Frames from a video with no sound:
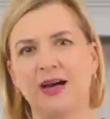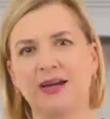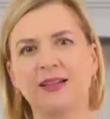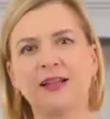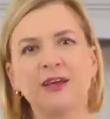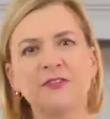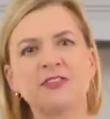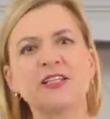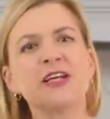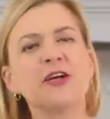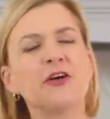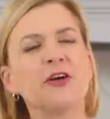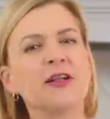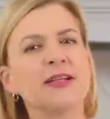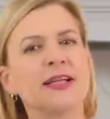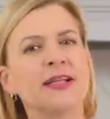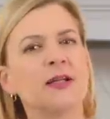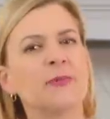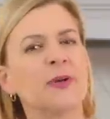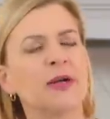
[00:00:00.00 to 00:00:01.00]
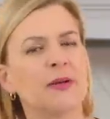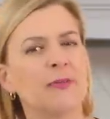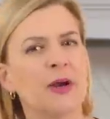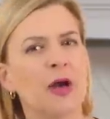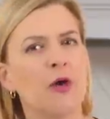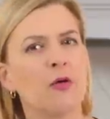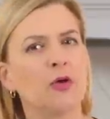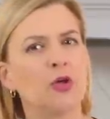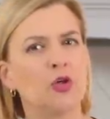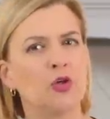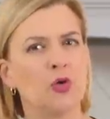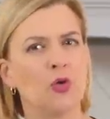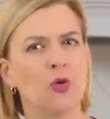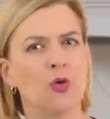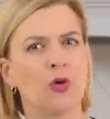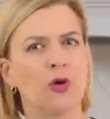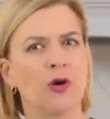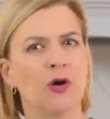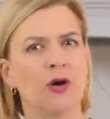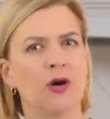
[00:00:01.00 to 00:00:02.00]
I'd love to hear a little bit about
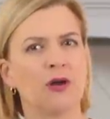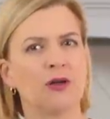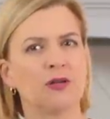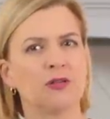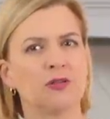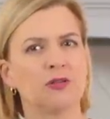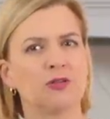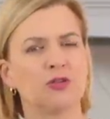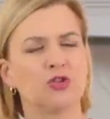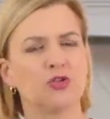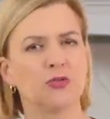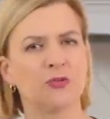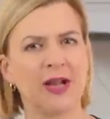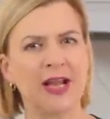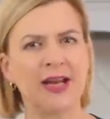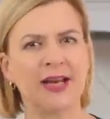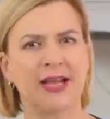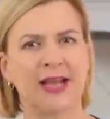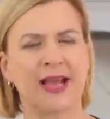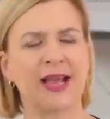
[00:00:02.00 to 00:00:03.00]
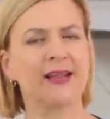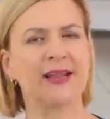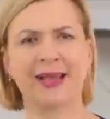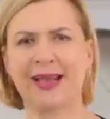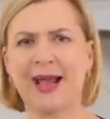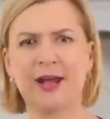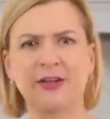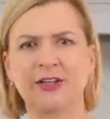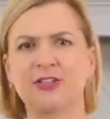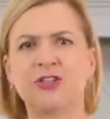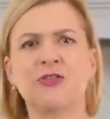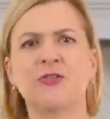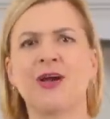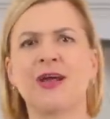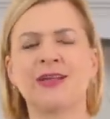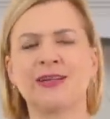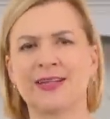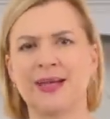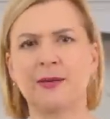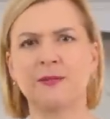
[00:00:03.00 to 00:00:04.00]
your training. Like, how did you
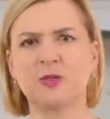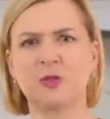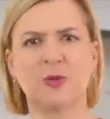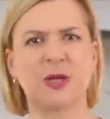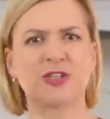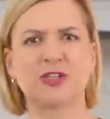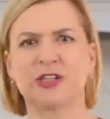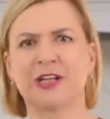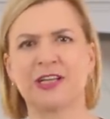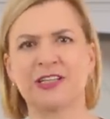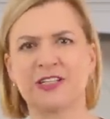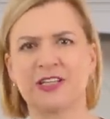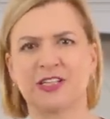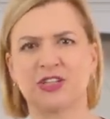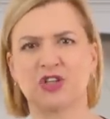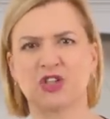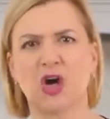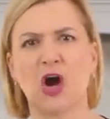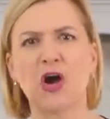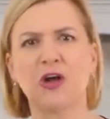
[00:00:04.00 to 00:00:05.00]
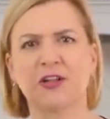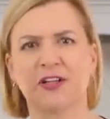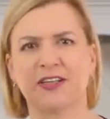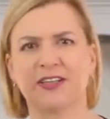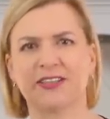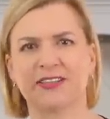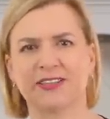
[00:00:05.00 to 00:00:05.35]
end up specializing in chocolate?